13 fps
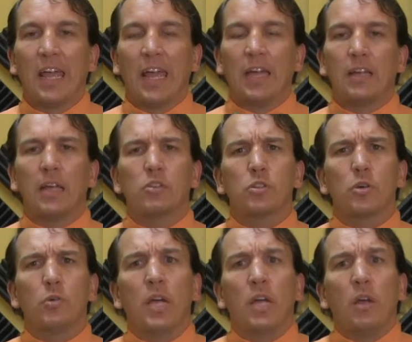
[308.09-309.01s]
And
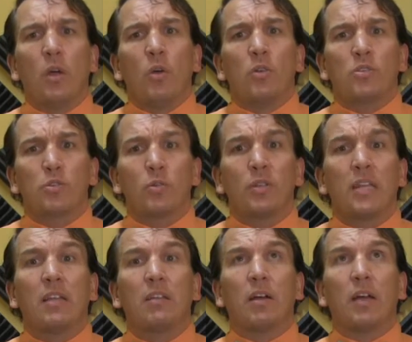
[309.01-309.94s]
so
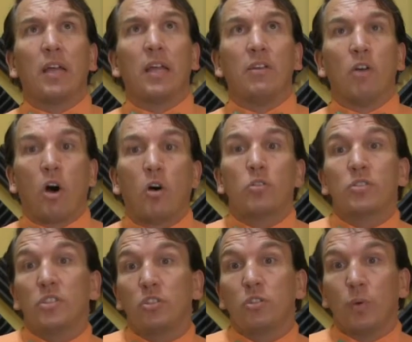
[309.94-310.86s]
certainly in all
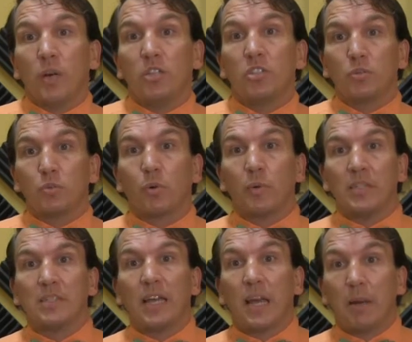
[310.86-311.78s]
situations where we
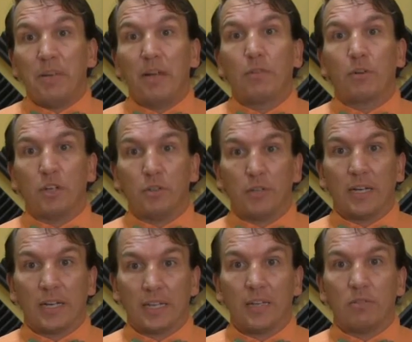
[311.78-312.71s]
say, I'm never going to do
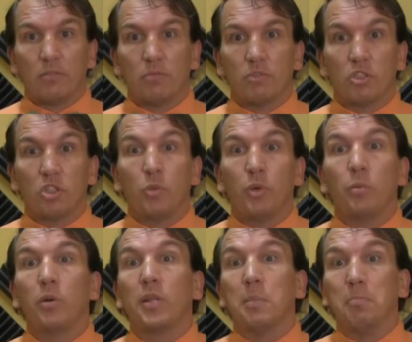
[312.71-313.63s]
that again, do we
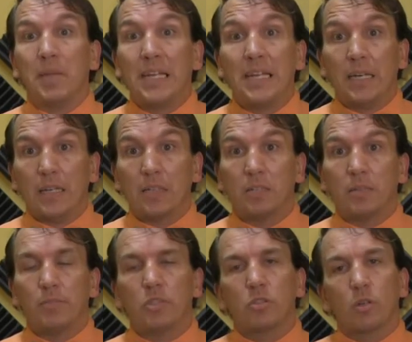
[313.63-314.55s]
really mean it?
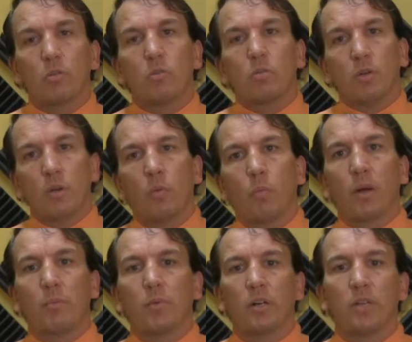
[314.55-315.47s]
And so
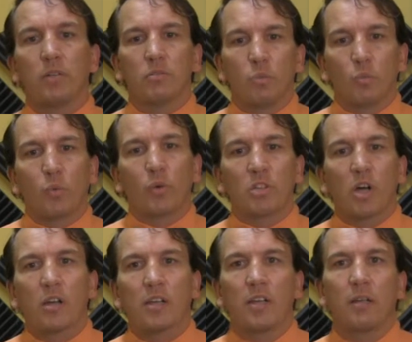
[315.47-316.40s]
when we're
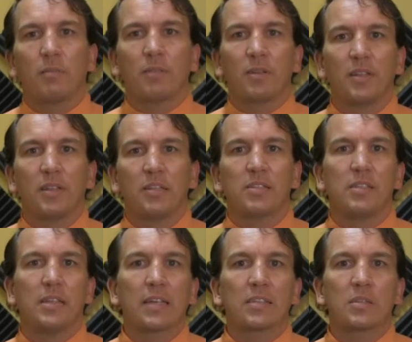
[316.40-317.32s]
talking in this
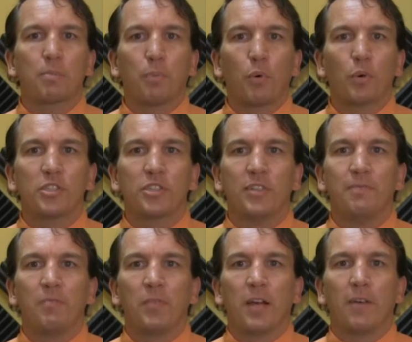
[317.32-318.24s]
next
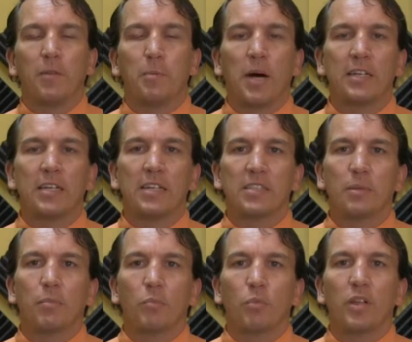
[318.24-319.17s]
portion of the podcast,
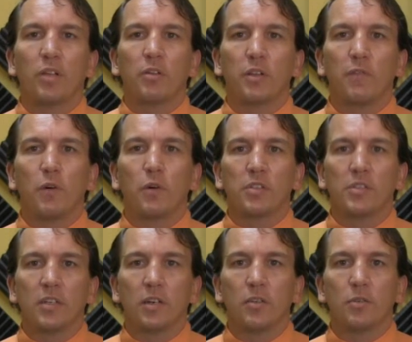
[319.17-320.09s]
I'm really only
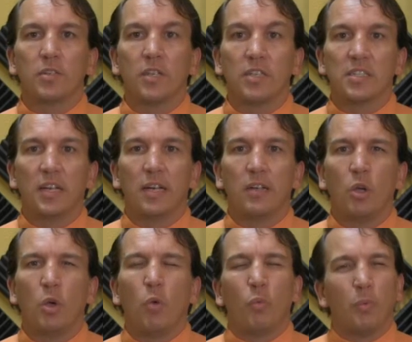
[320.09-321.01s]
focusing on those things that
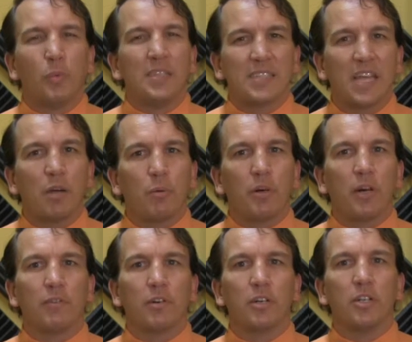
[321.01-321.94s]
when we say we're
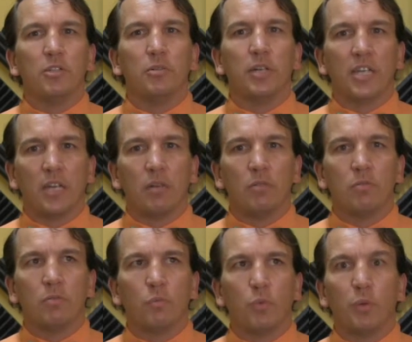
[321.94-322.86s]
never going to do it
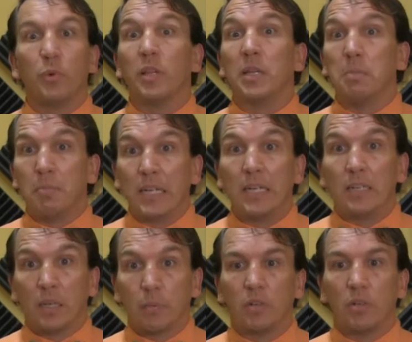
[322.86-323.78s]
again, we really
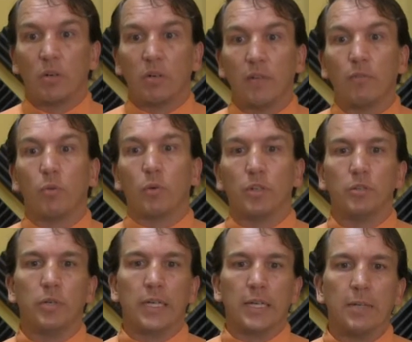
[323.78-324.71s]
mean that we don't never want to
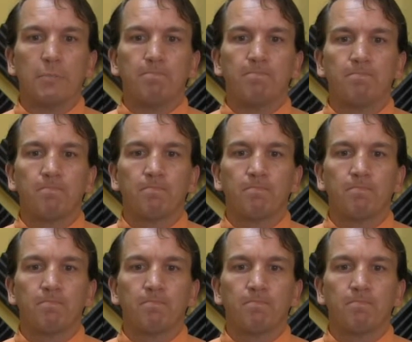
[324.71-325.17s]
do it again.